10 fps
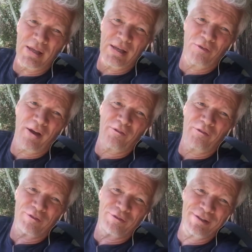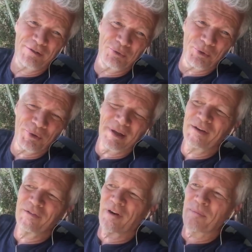It's the 85-15
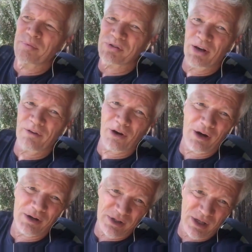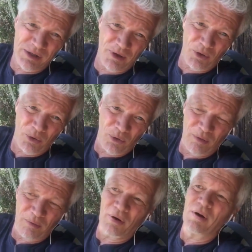rule. 85% of car salesmen are
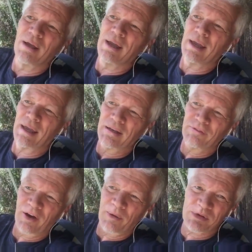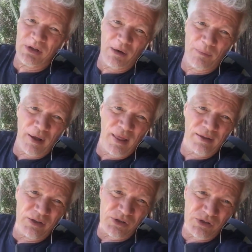horrible. 85% of
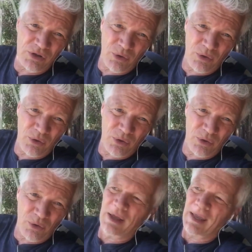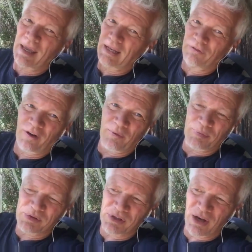politicians are horrible.
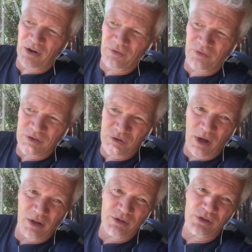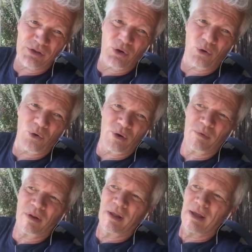85% of astrologers are
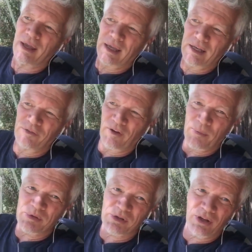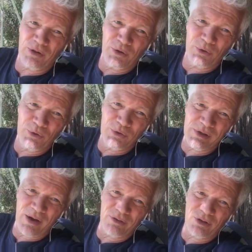horrible. 85% of the
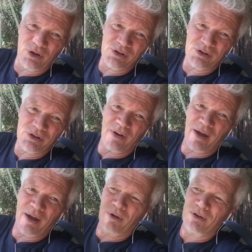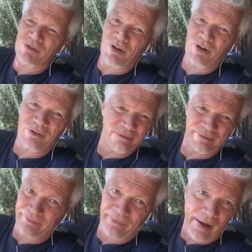gurus, avatars, and divine mothers are
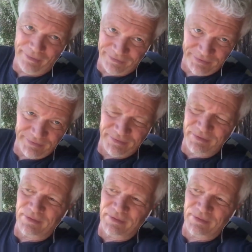not.